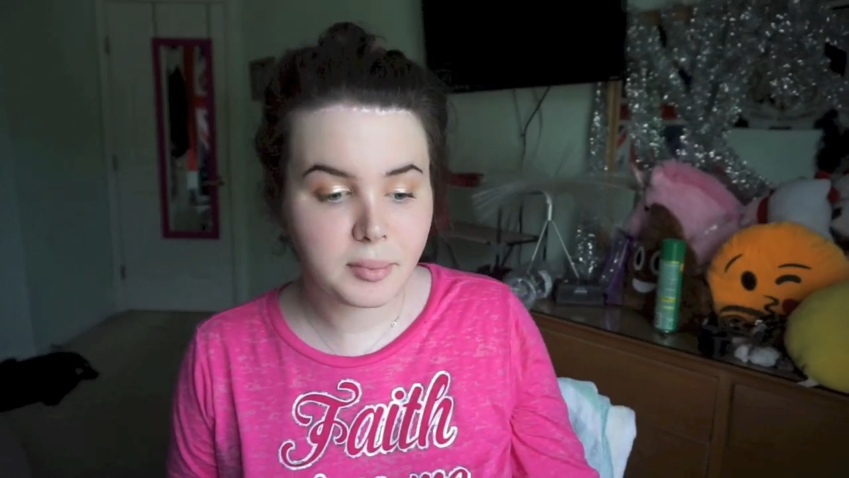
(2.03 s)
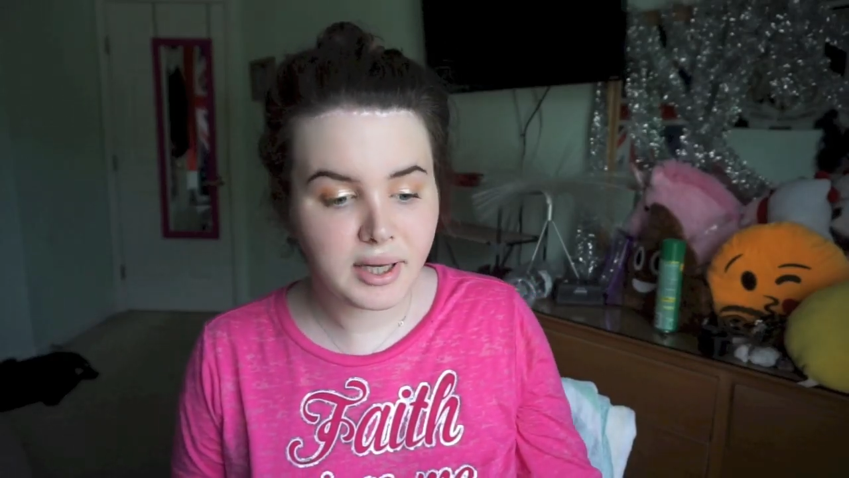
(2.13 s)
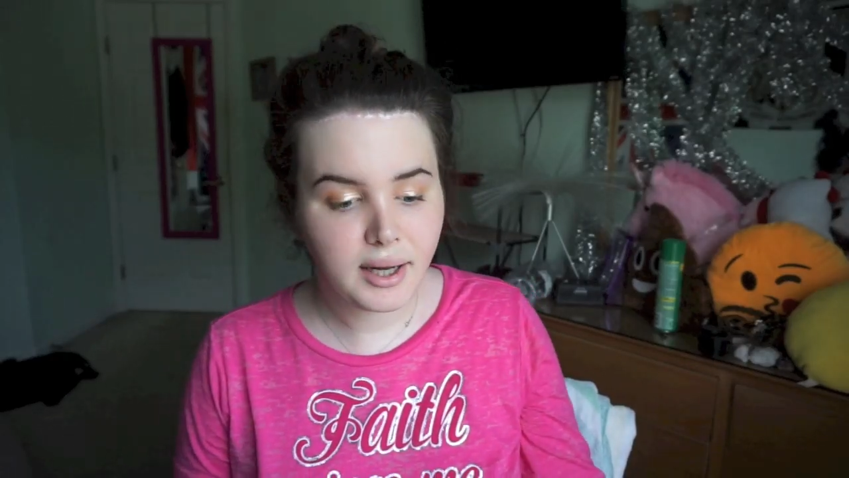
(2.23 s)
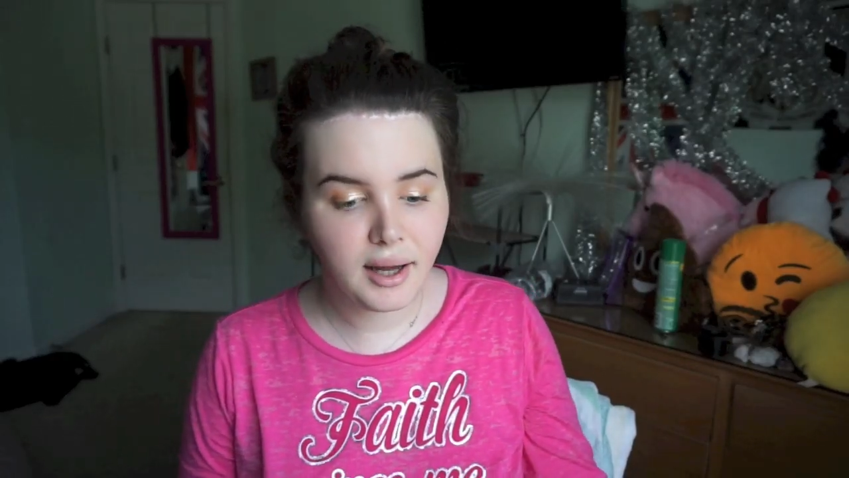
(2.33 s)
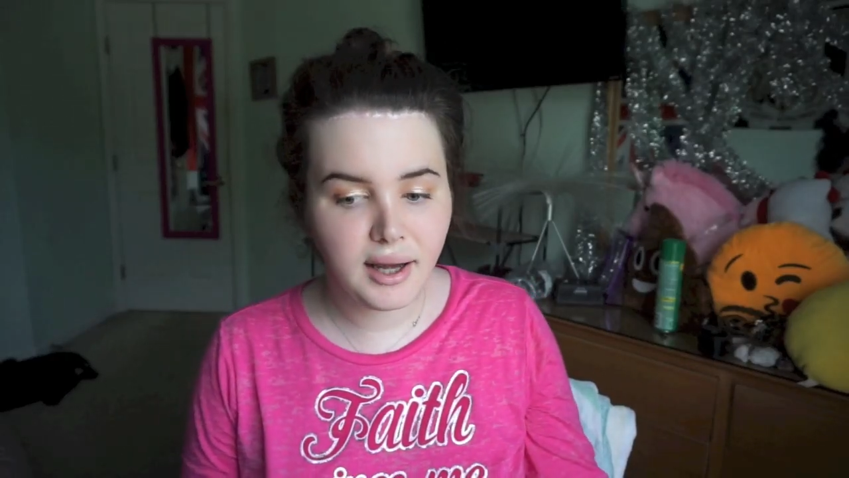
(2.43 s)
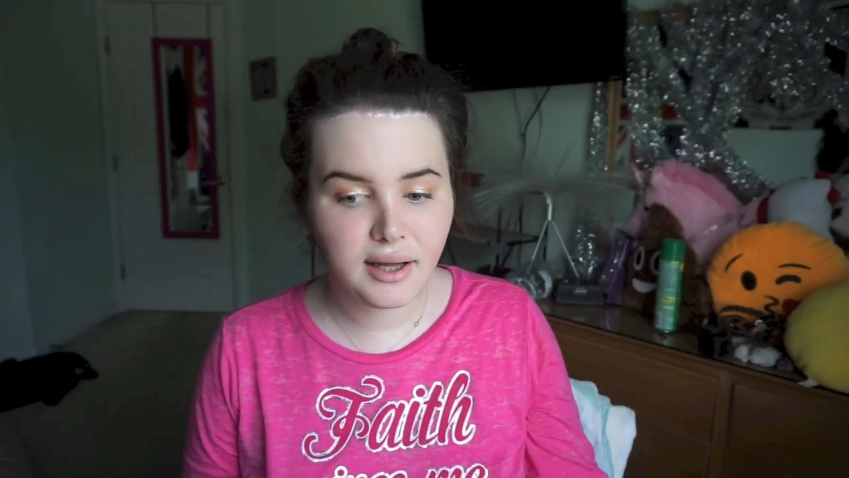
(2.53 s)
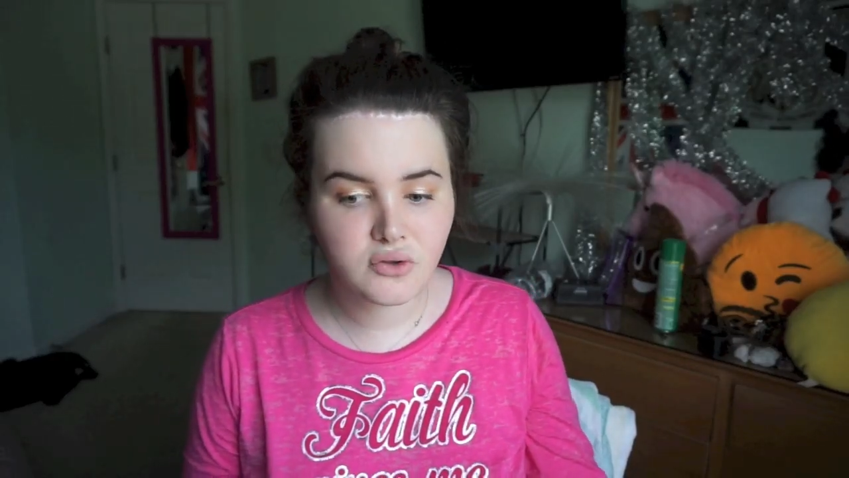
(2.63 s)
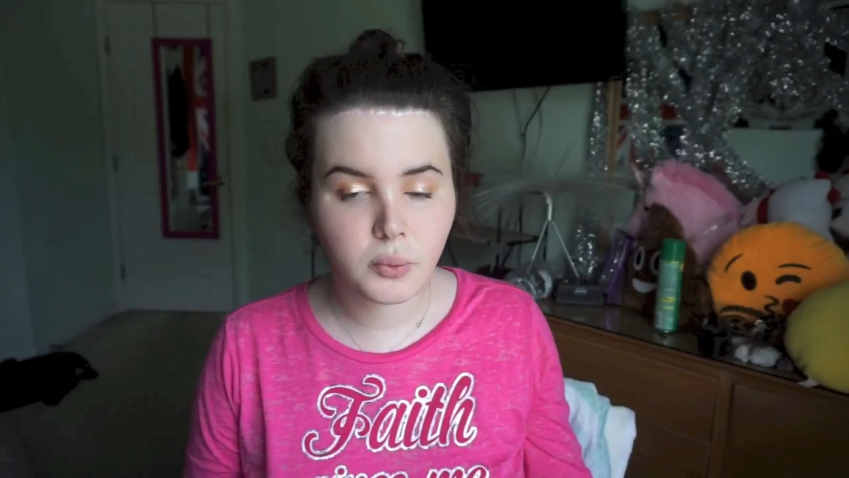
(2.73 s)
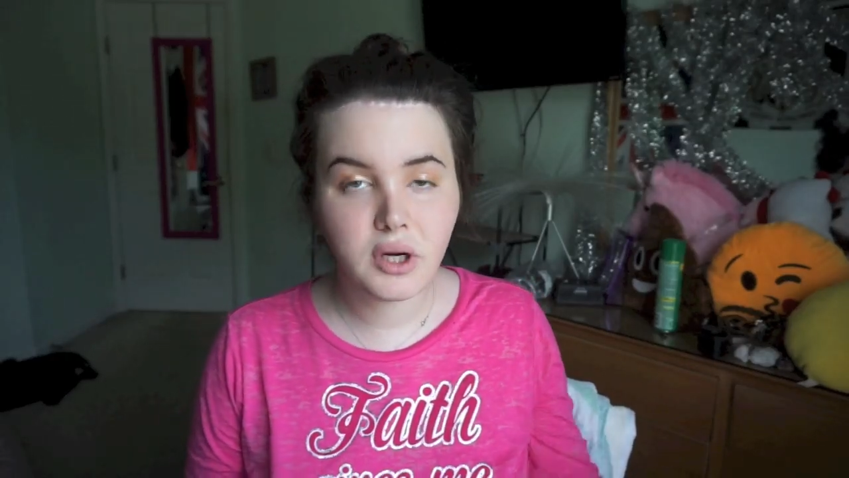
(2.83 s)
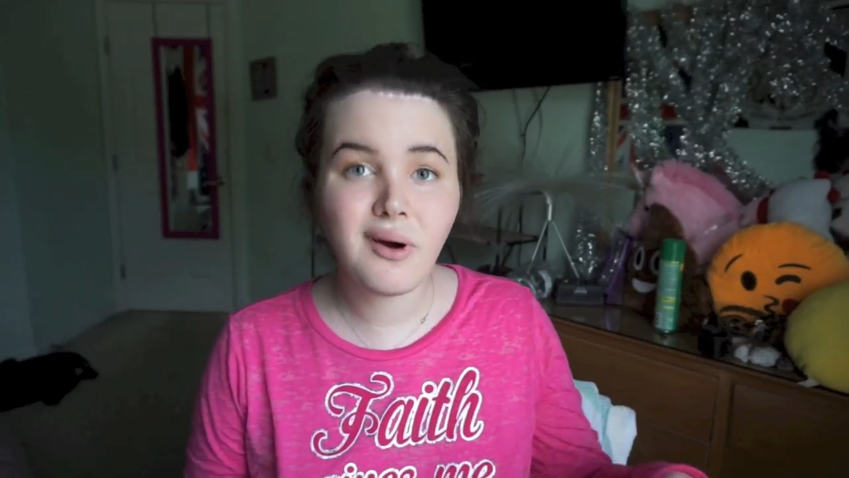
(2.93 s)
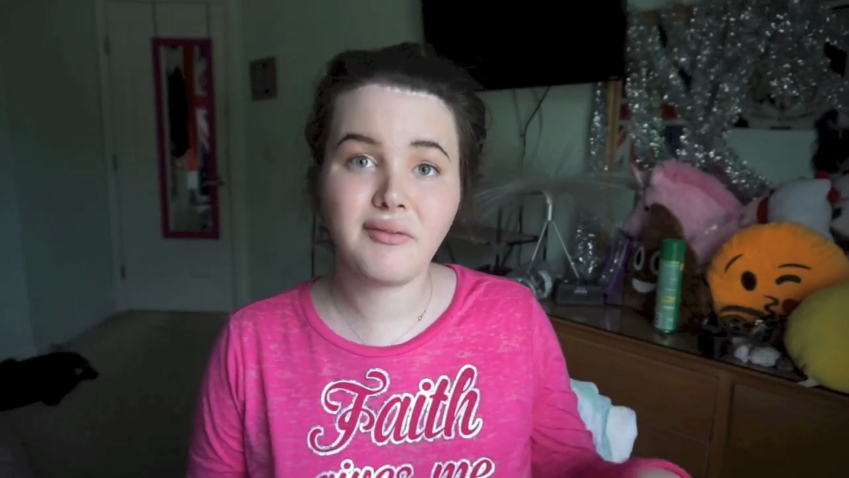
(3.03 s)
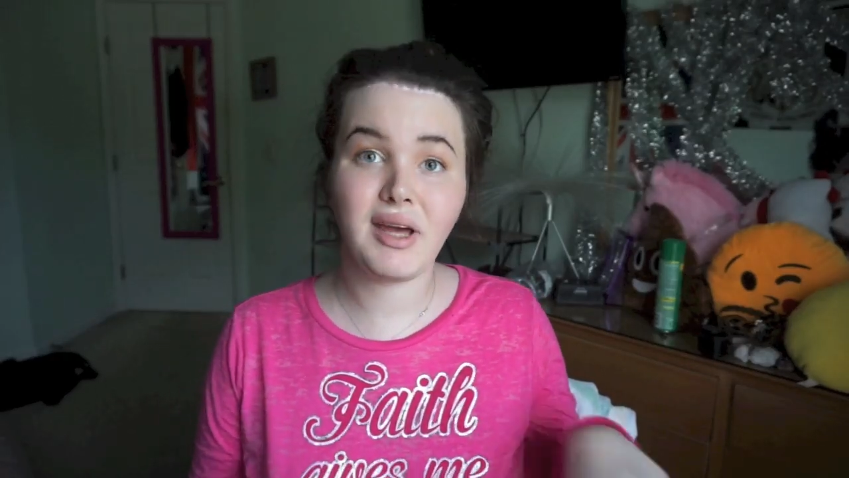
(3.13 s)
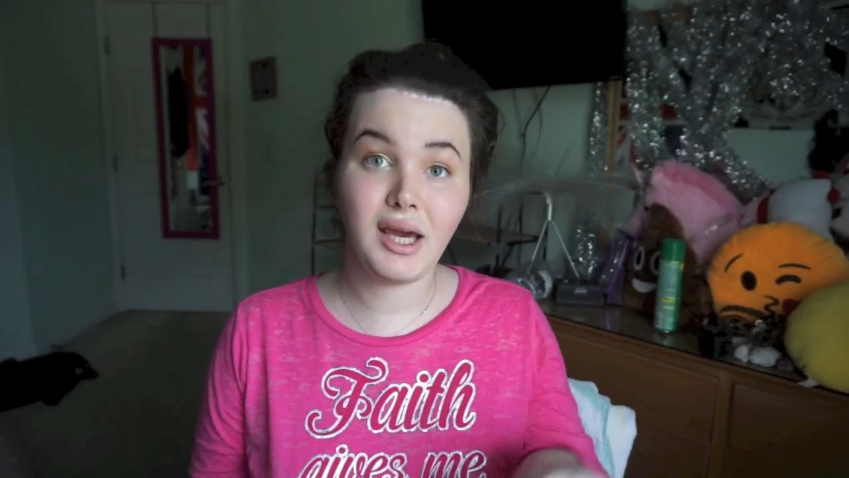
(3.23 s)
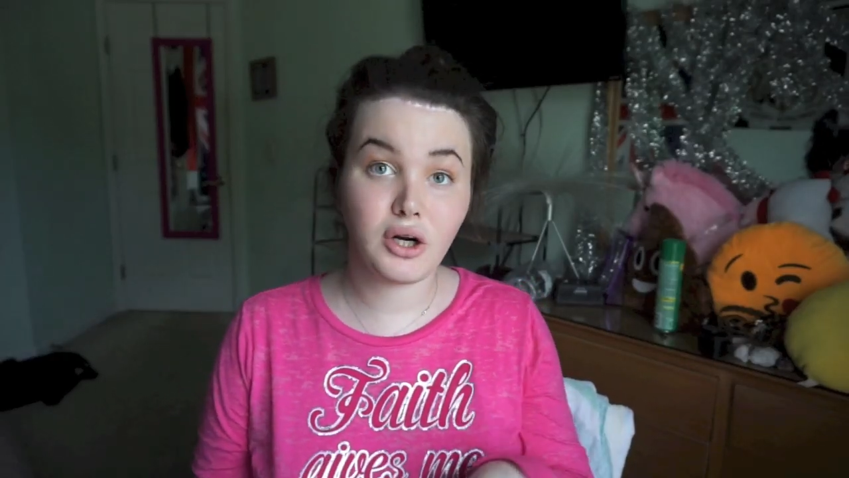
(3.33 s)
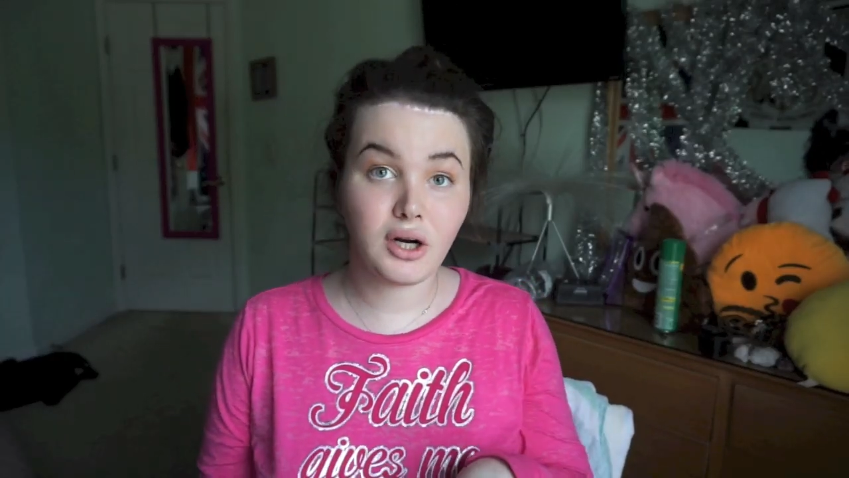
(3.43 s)
because we don't
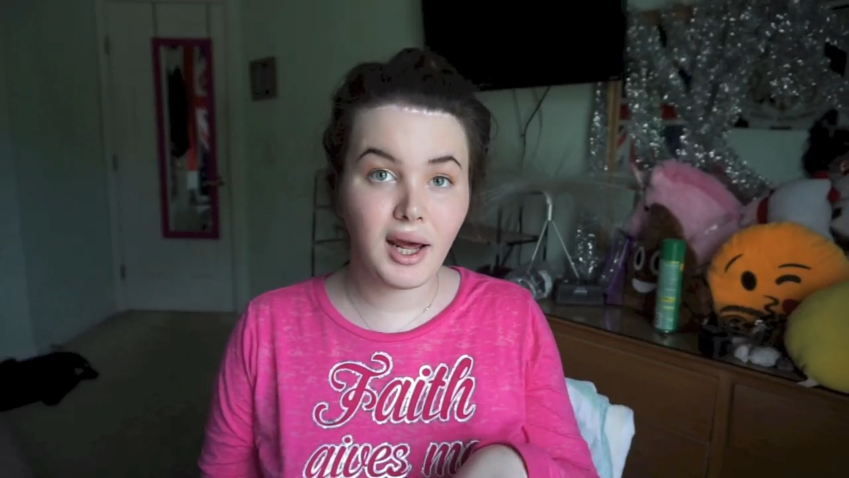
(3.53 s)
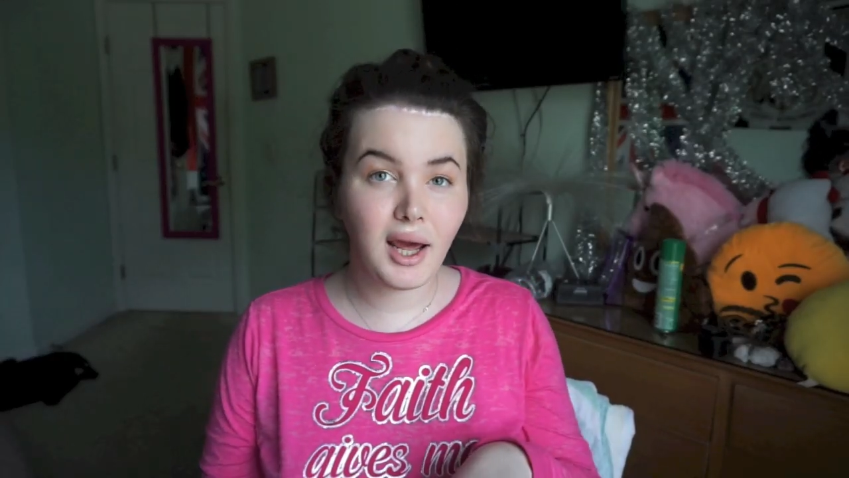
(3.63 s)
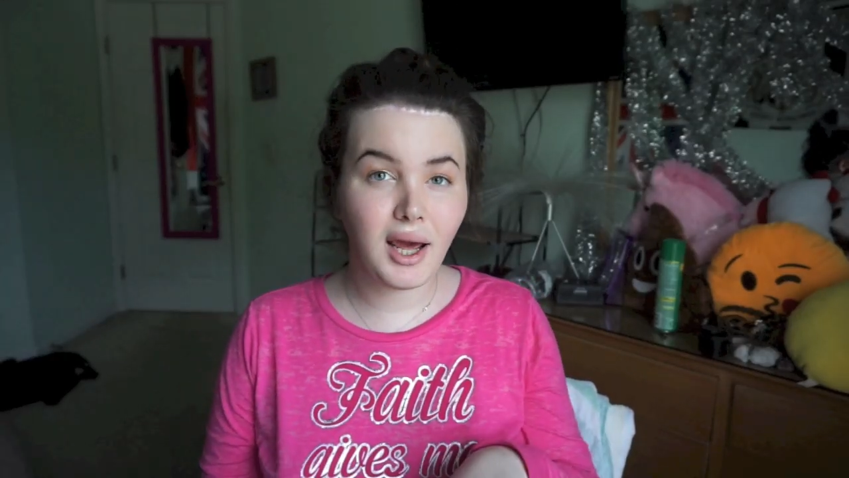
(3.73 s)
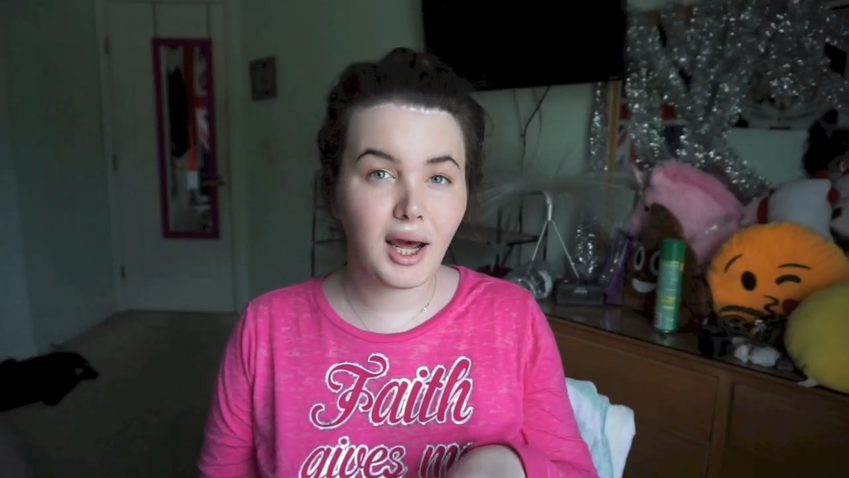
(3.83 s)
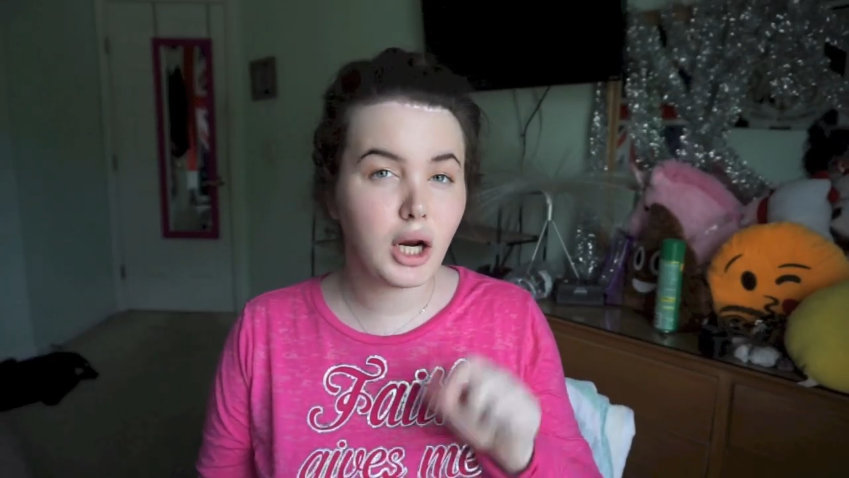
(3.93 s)
have internet